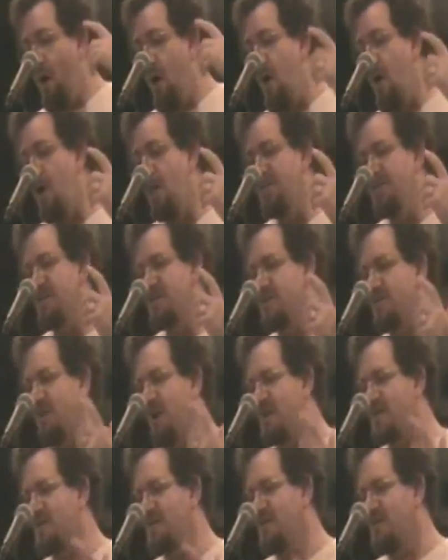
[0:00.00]
the
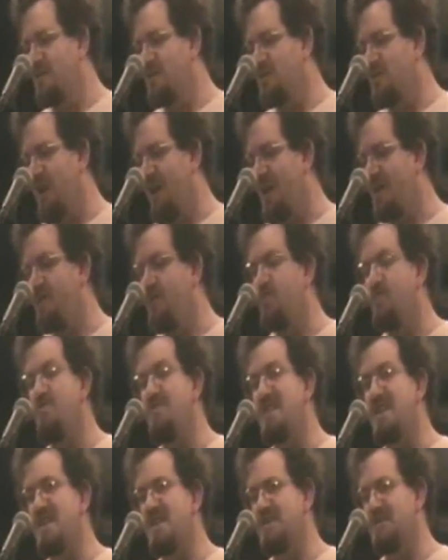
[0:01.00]
stretch of these great
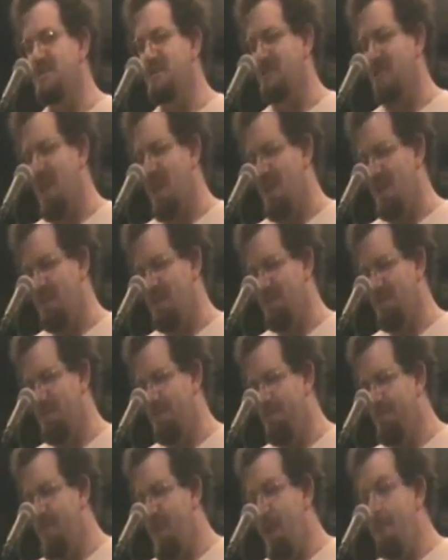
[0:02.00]
green states,
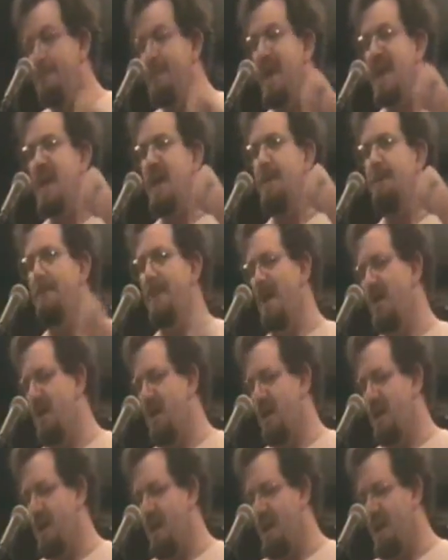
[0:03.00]
and make
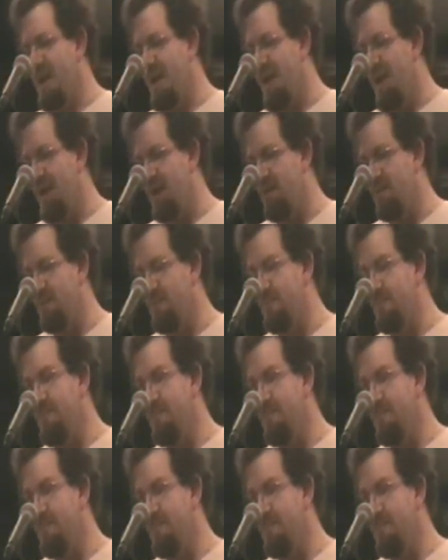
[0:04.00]
America again.